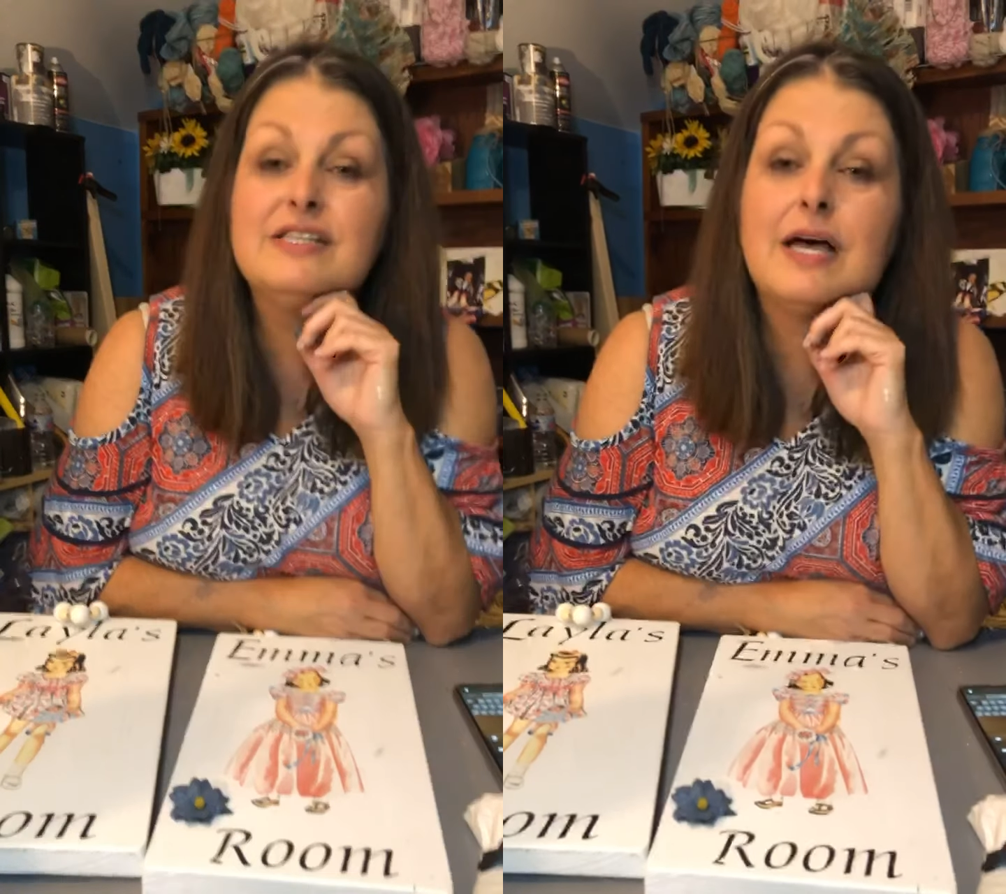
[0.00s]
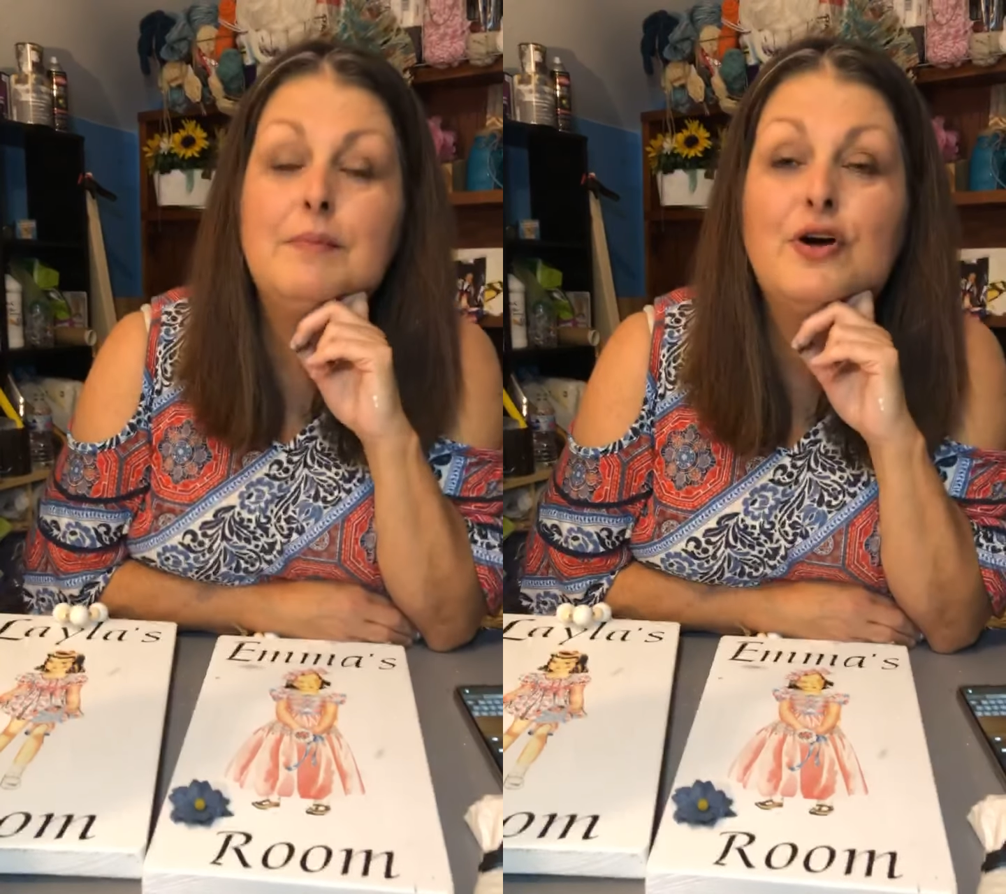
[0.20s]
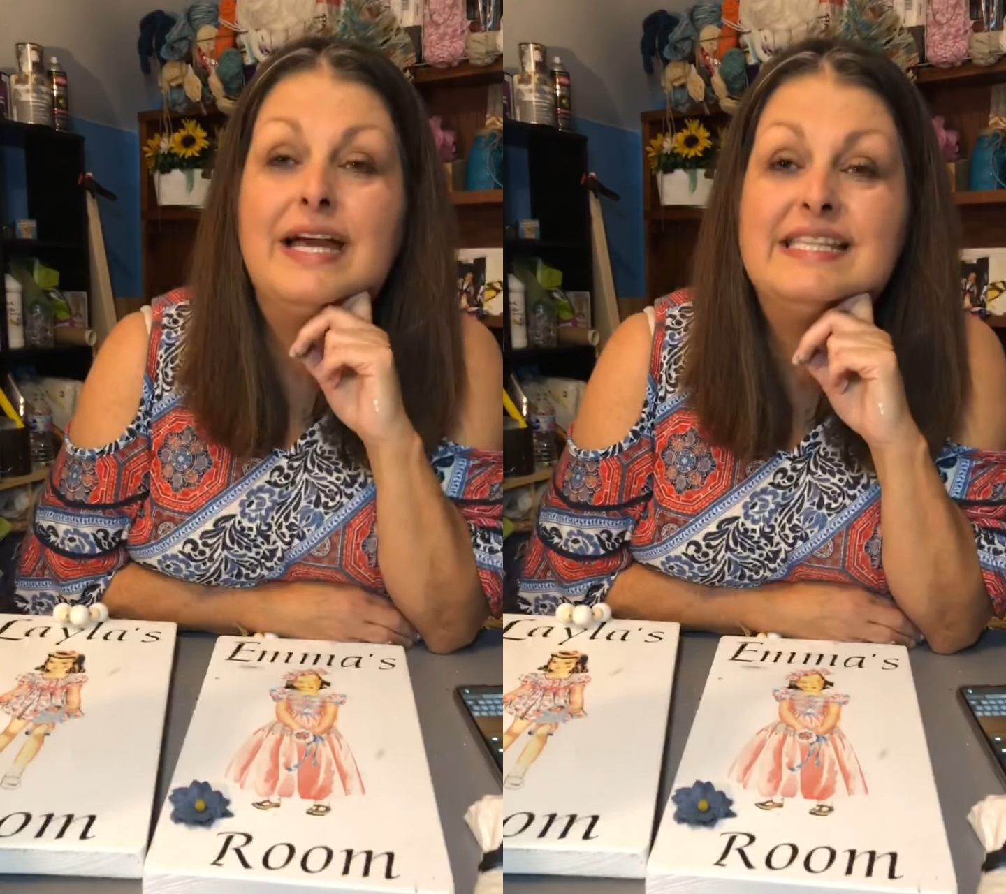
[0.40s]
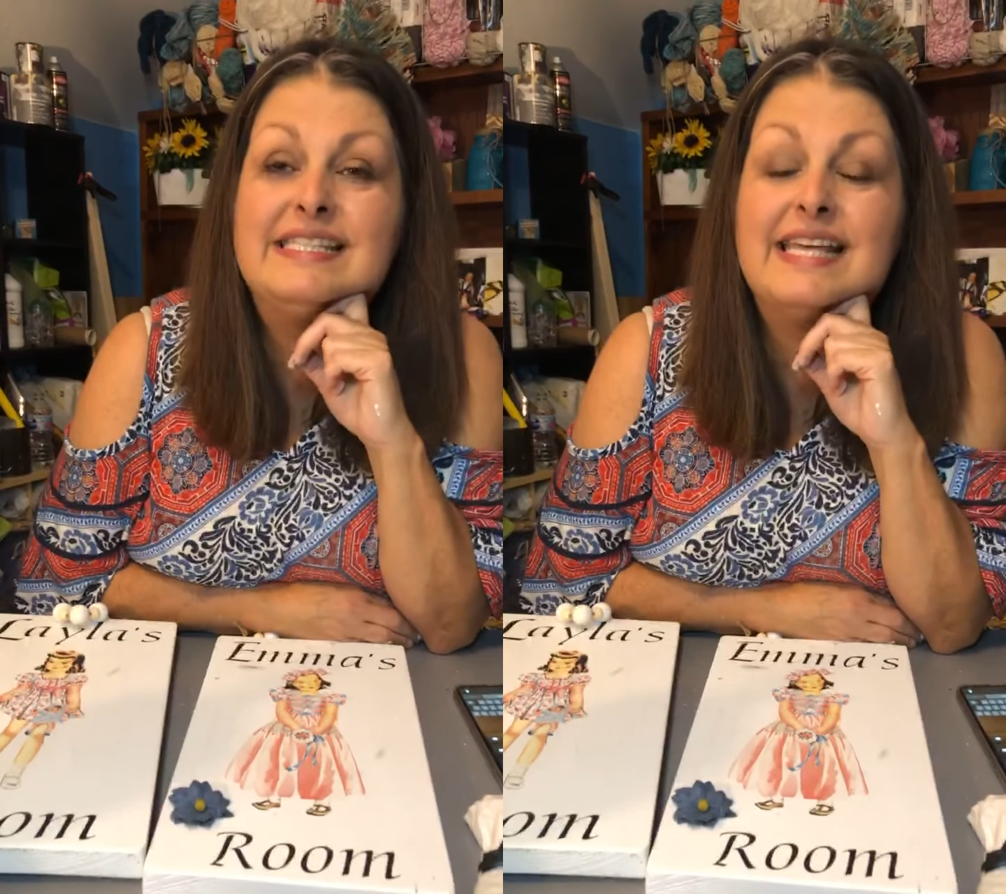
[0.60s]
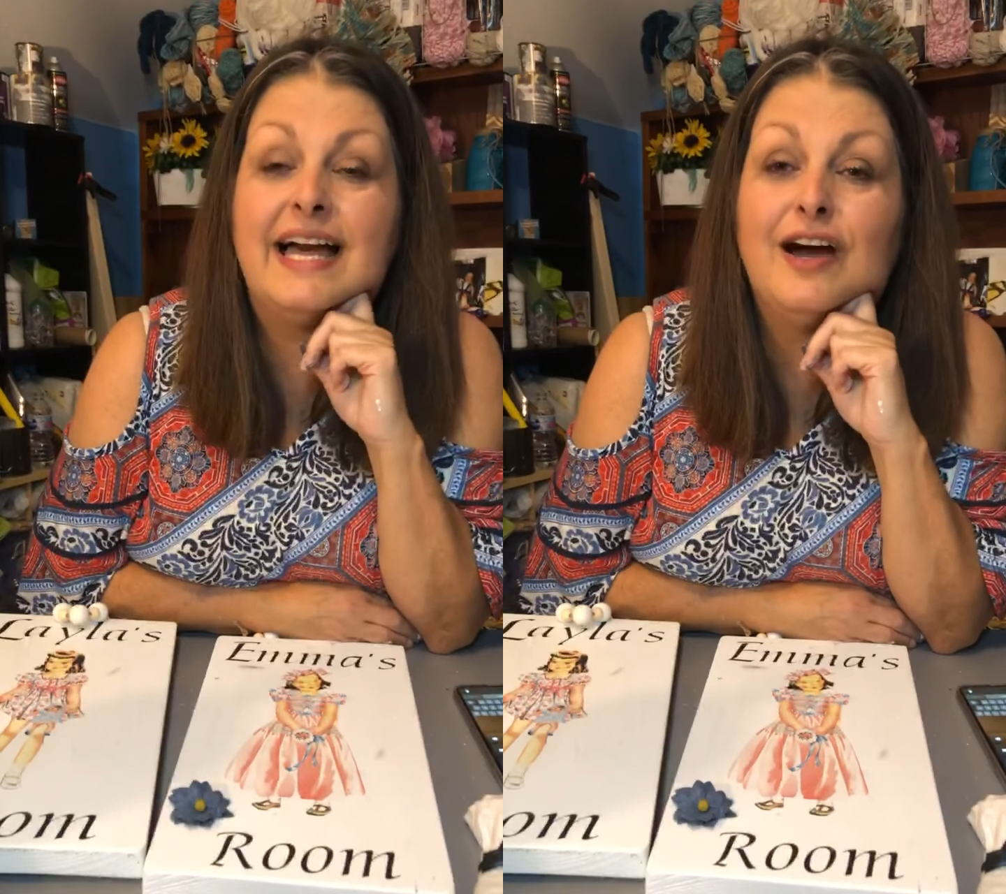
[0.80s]
so I'm going to go ahead and
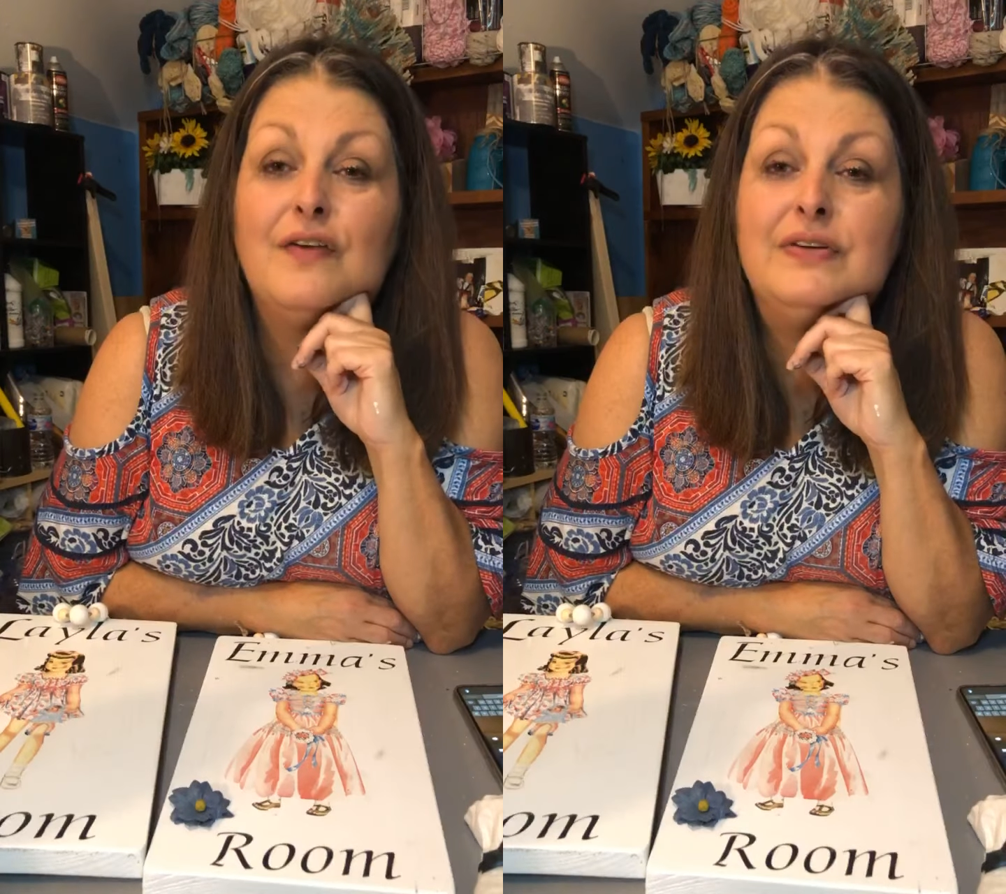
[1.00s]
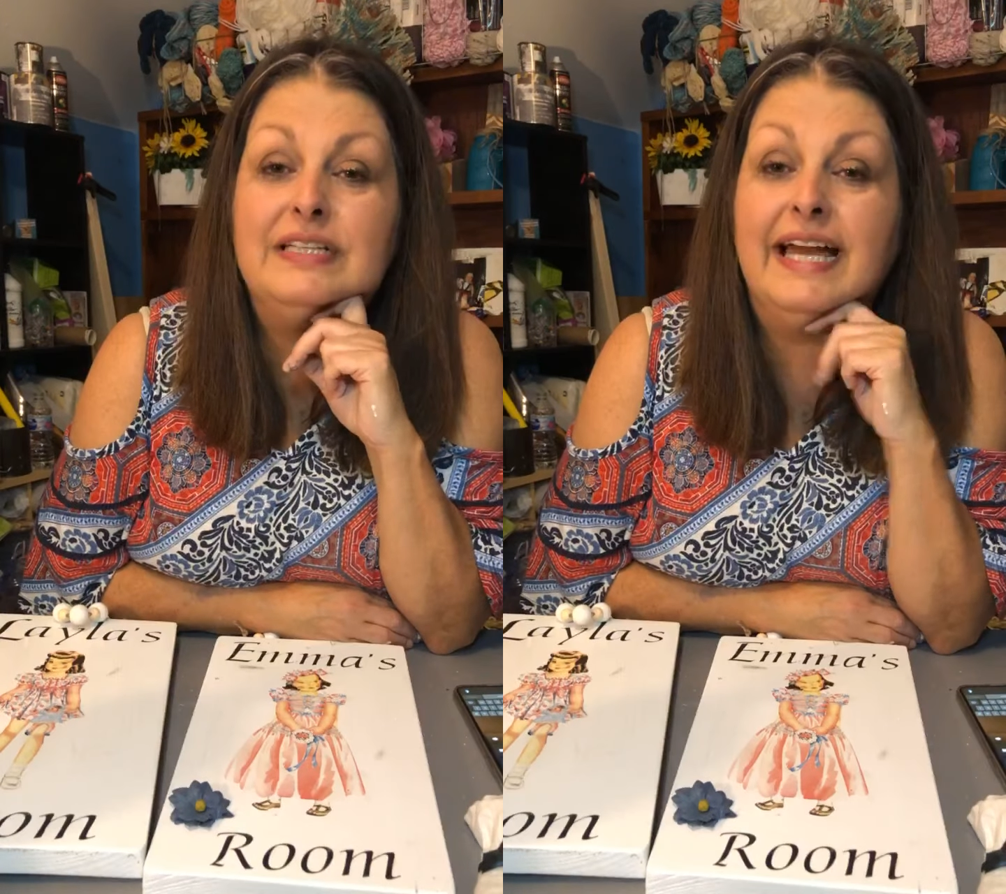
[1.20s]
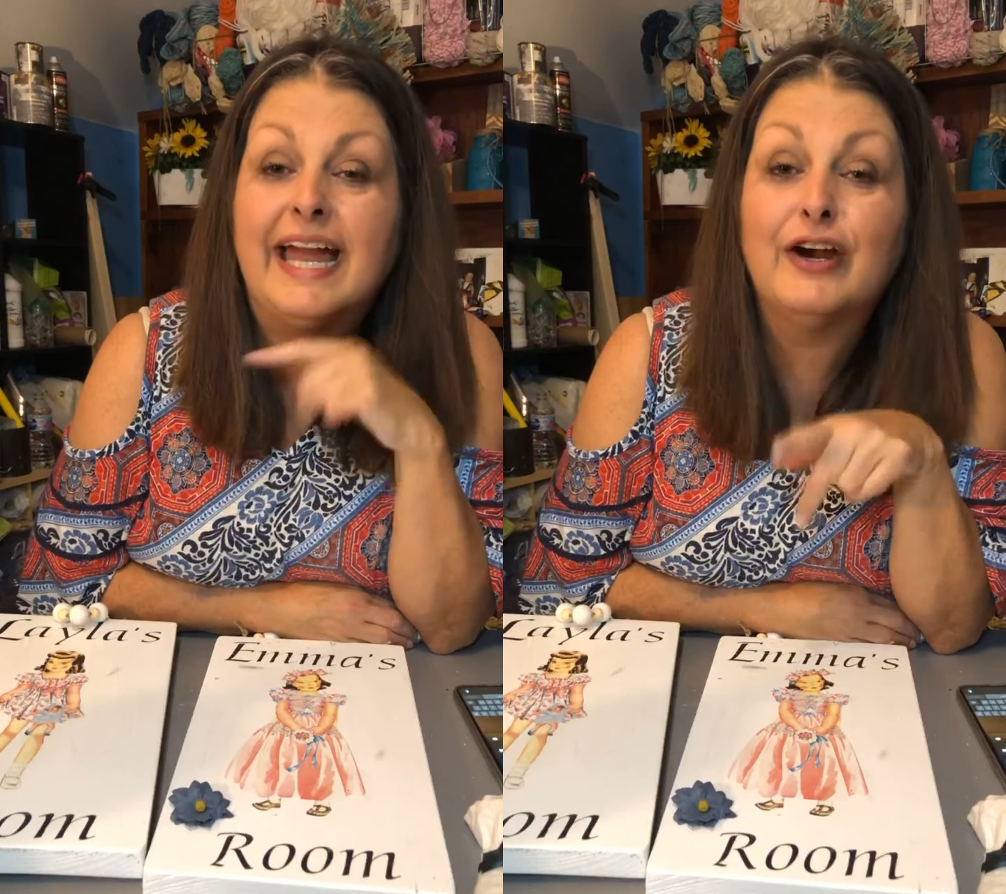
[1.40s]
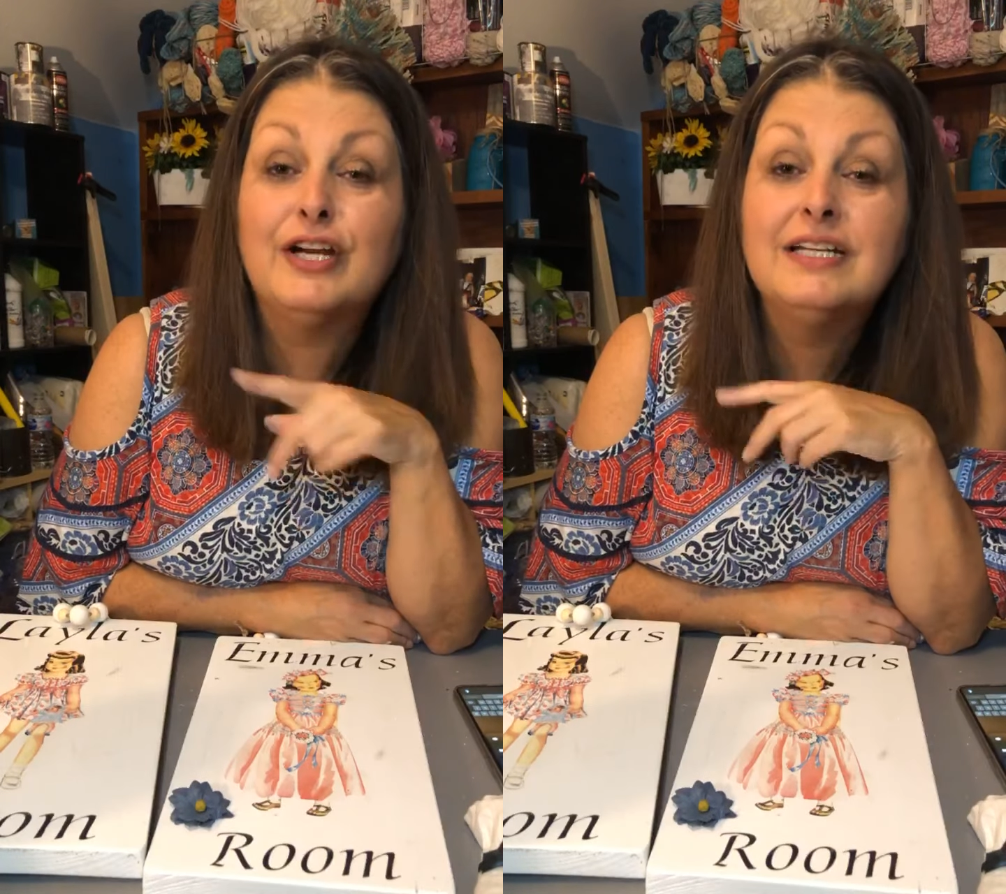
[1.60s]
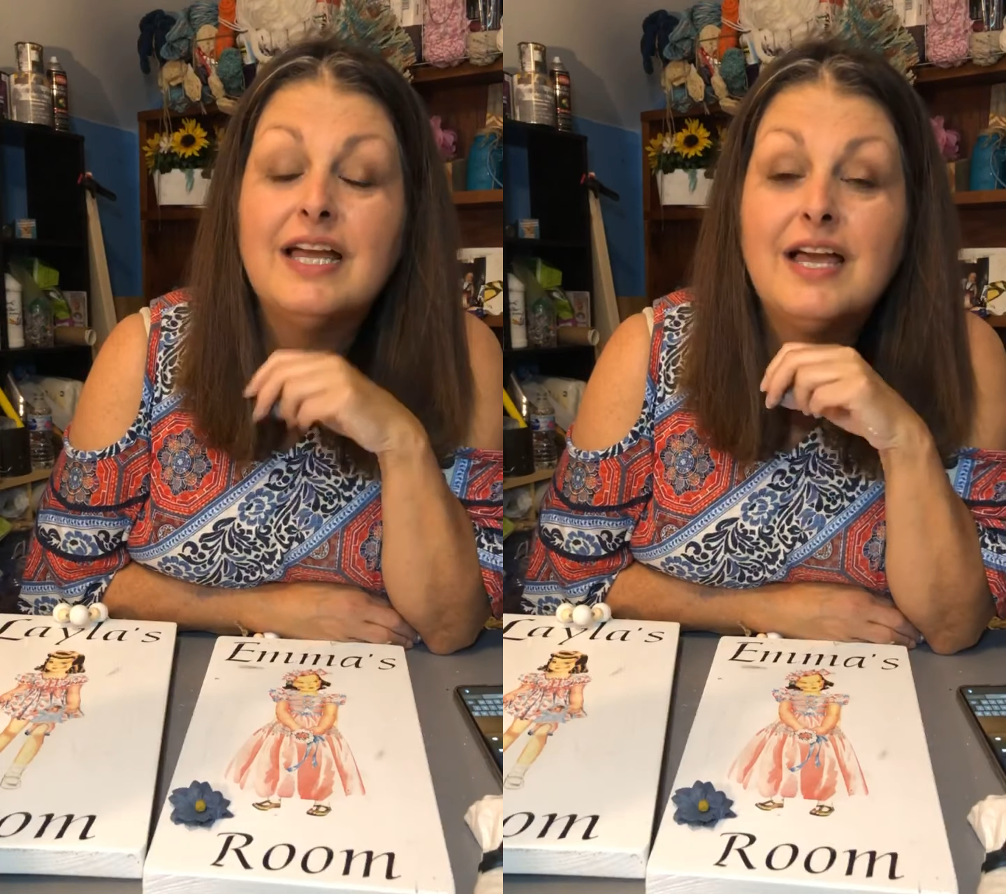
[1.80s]
sign off and let Erin